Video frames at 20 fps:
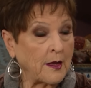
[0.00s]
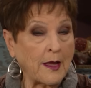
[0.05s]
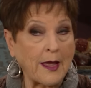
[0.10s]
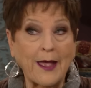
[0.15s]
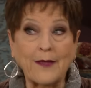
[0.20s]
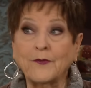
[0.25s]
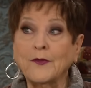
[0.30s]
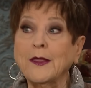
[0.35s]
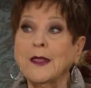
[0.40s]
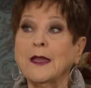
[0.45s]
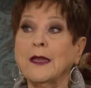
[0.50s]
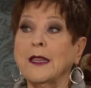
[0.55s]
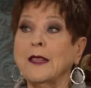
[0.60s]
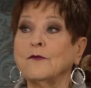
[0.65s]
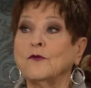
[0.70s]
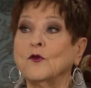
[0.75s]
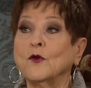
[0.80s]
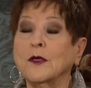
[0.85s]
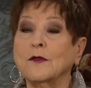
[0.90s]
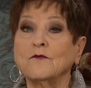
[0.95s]
And then
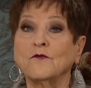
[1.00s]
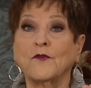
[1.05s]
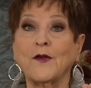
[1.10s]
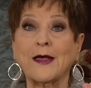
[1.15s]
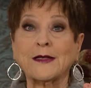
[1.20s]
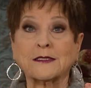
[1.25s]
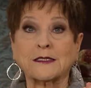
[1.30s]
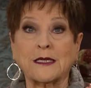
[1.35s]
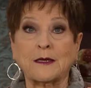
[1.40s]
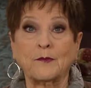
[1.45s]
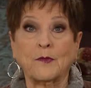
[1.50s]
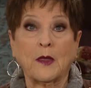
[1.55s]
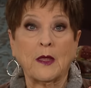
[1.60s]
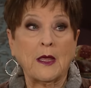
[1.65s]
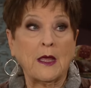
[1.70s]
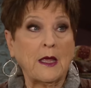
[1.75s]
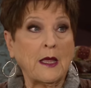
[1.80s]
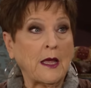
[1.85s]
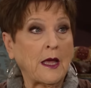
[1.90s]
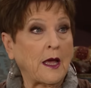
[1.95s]
if you confess I
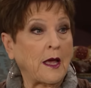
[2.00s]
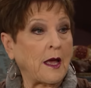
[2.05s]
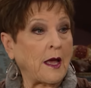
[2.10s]
believe it.